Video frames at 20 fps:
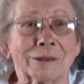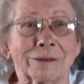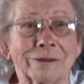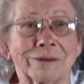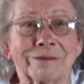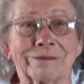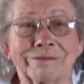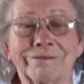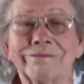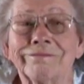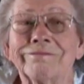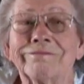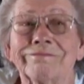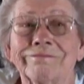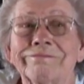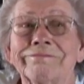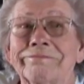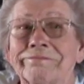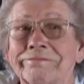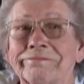Airmail.
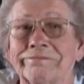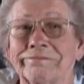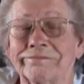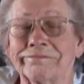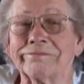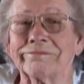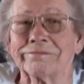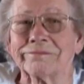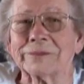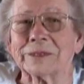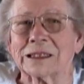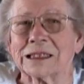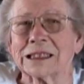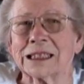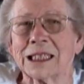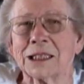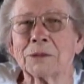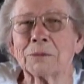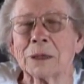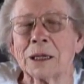mail. hmm
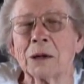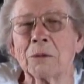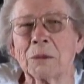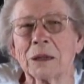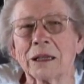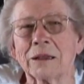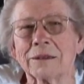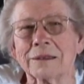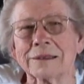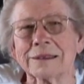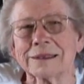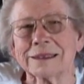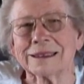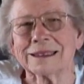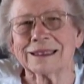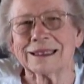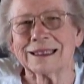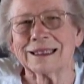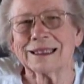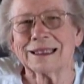Send them airmail.
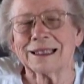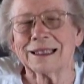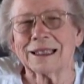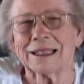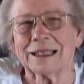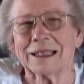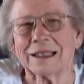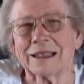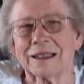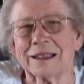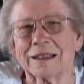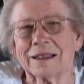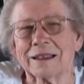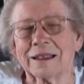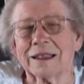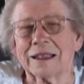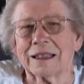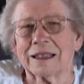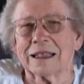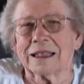And did it take a long
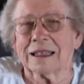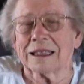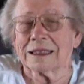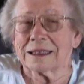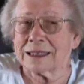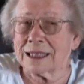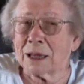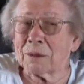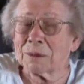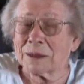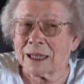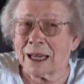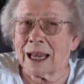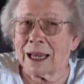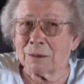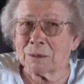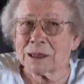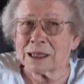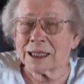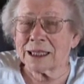time to get?
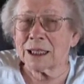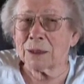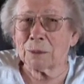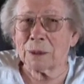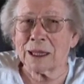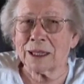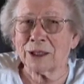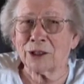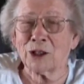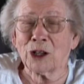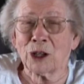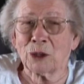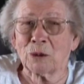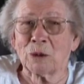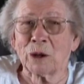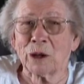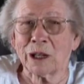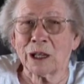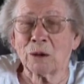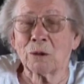Sometimes it depended on
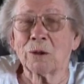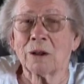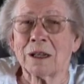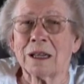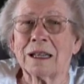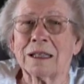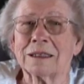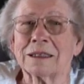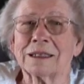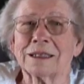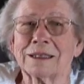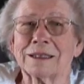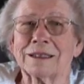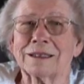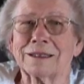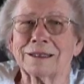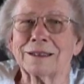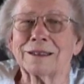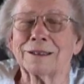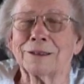where he was,
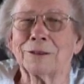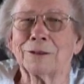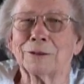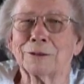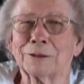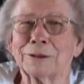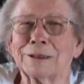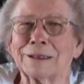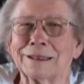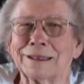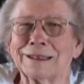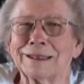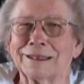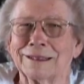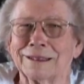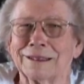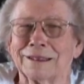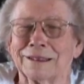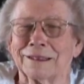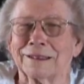you know.
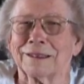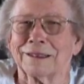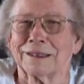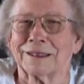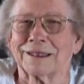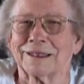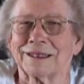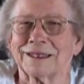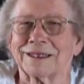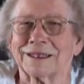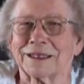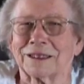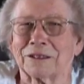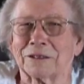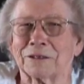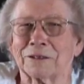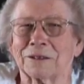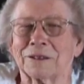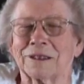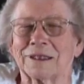
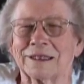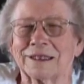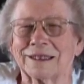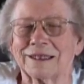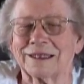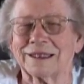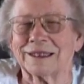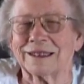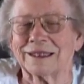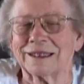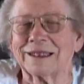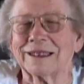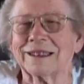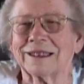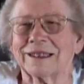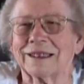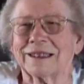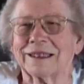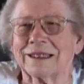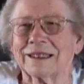So.
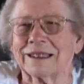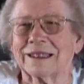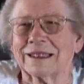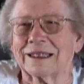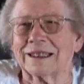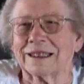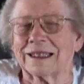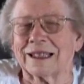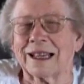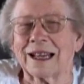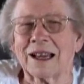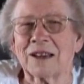I'm sure you were.